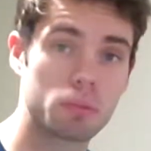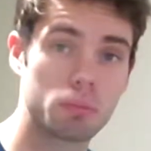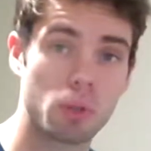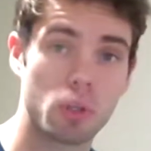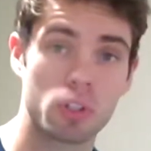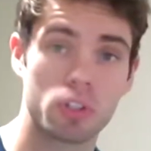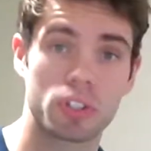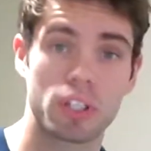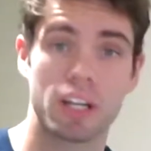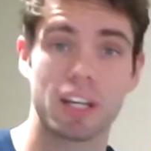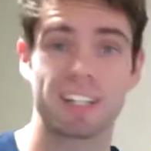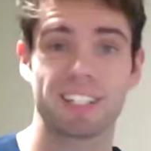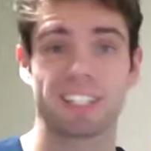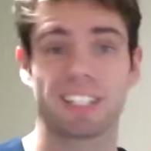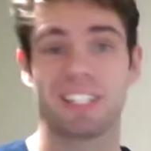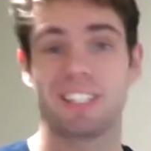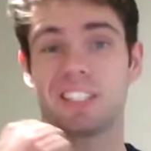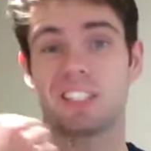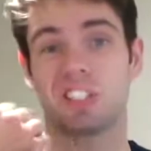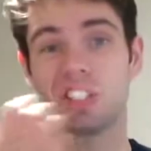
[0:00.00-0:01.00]
smokestacks
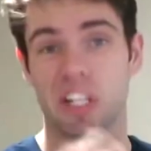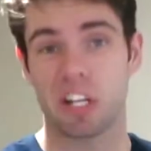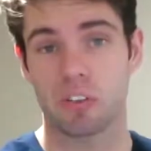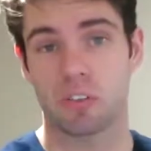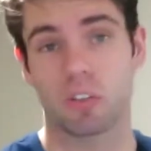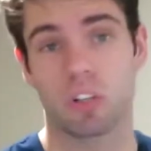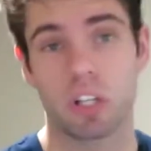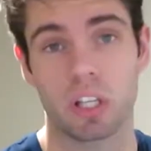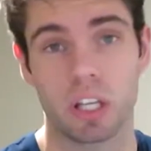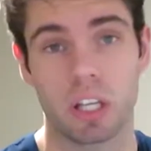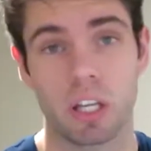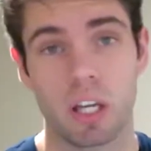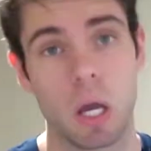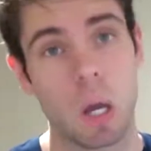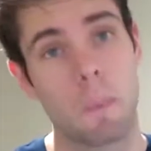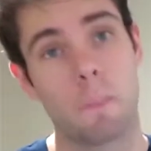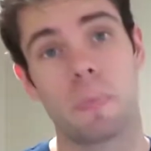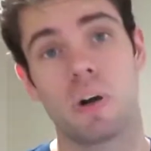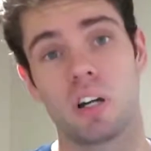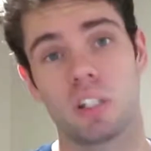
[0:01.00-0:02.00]
is generally
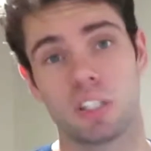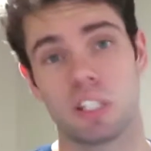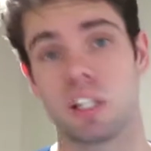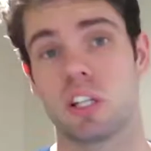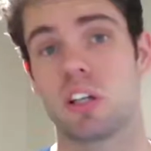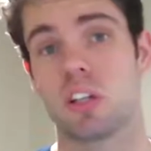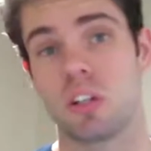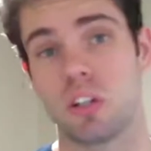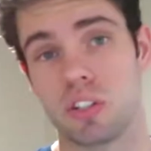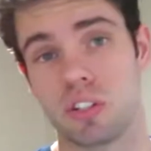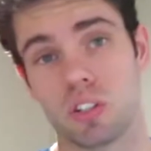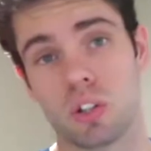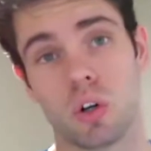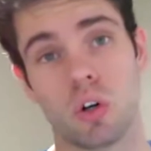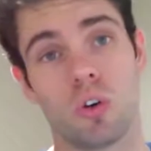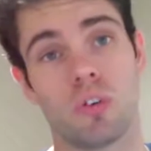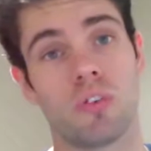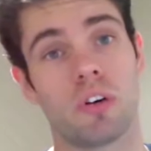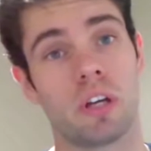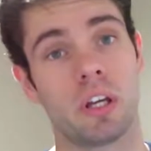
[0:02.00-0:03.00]
particulates
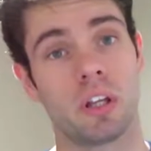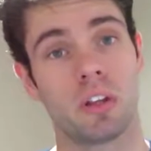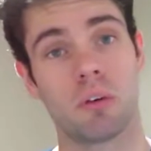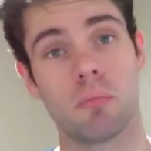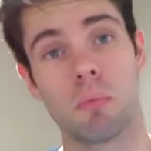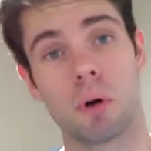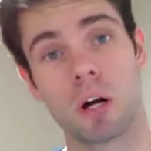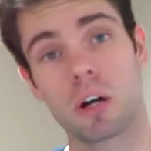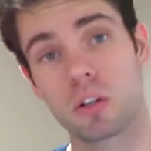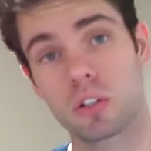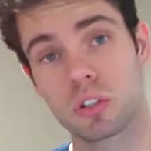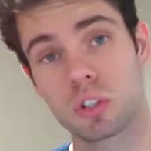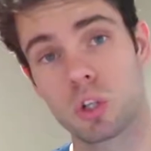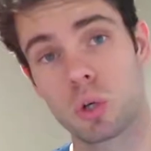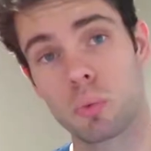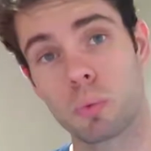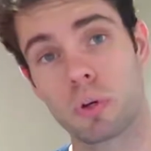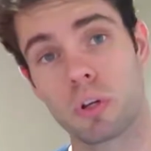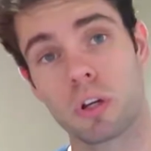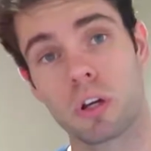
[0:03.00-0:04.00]
of either
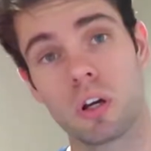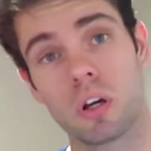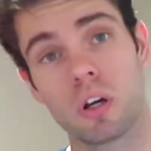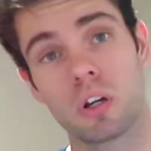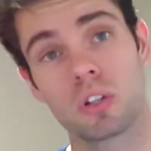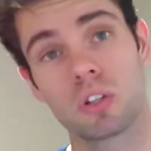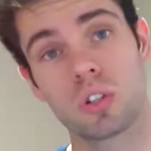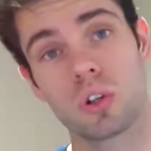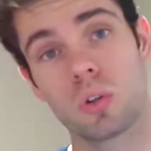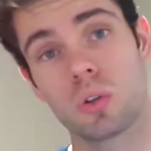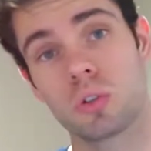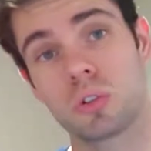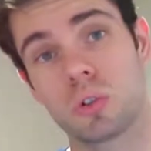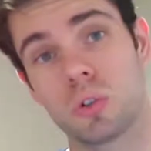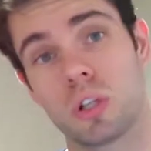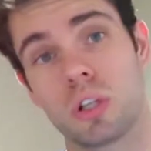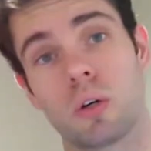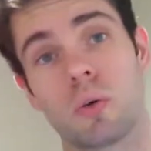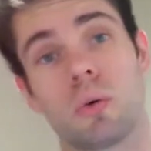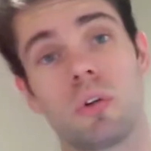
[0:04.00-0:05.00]
microscopic solids or
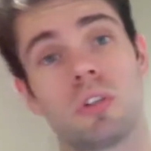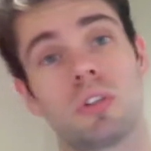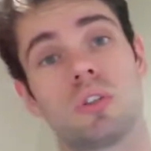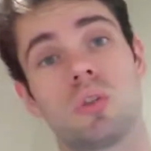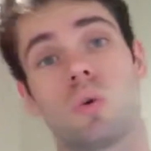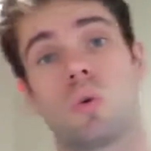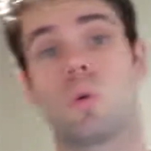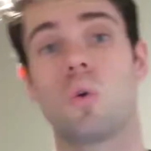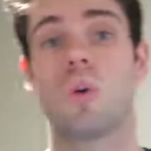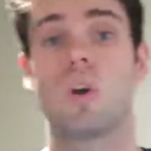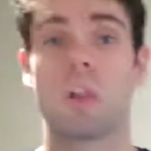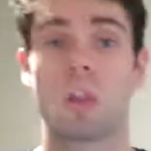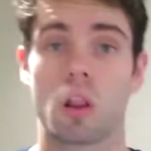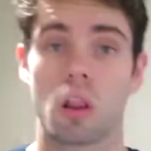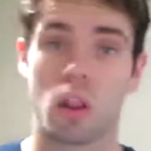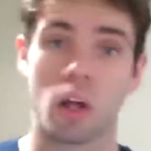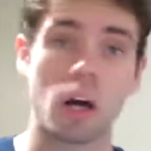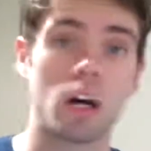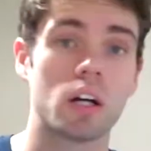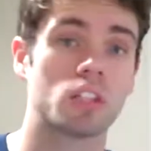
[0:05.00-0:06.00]
liquids or
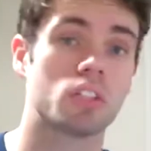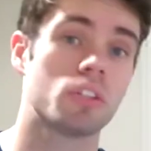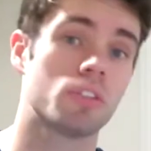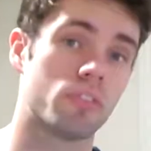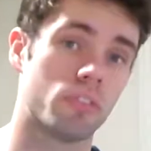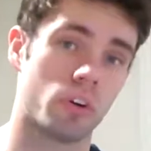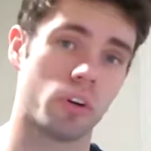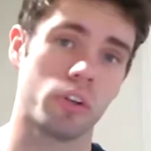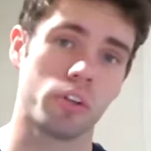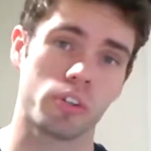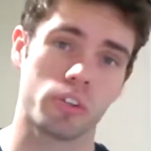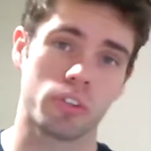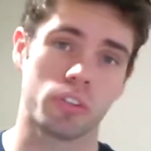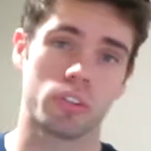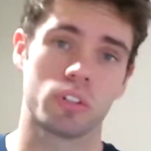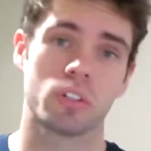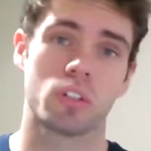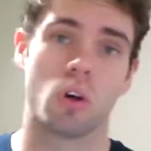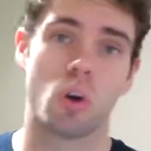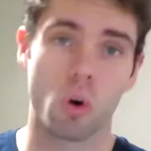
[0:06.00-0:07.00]
larger
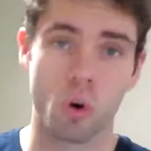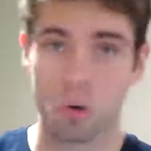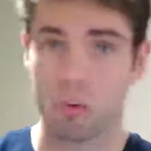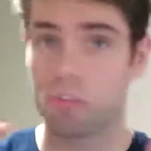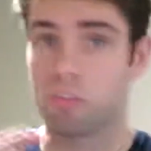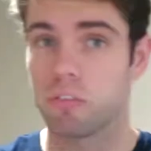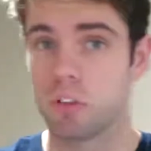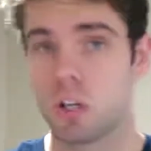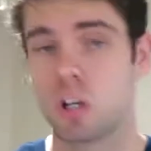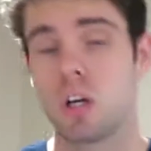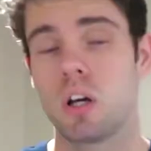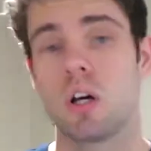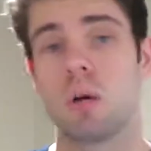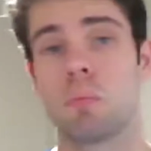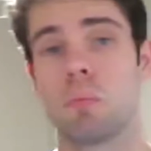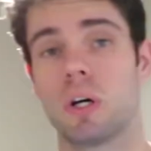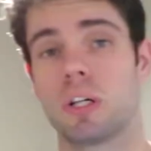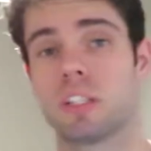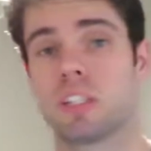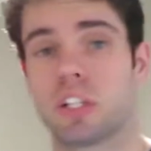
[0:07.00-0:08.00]
versions of
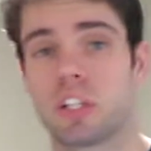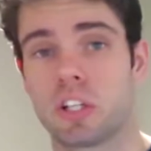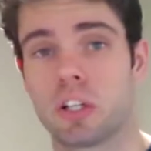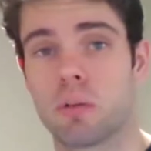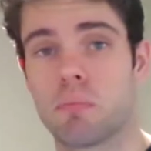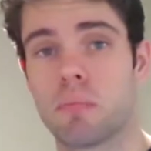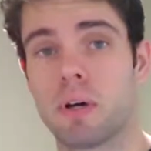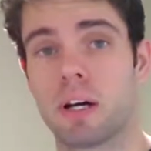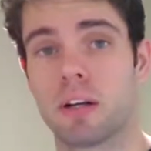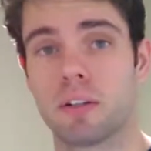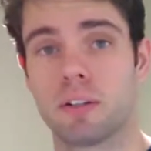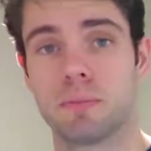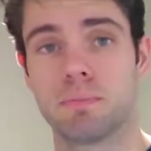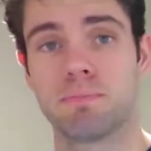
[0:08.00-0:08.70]
particulate matter.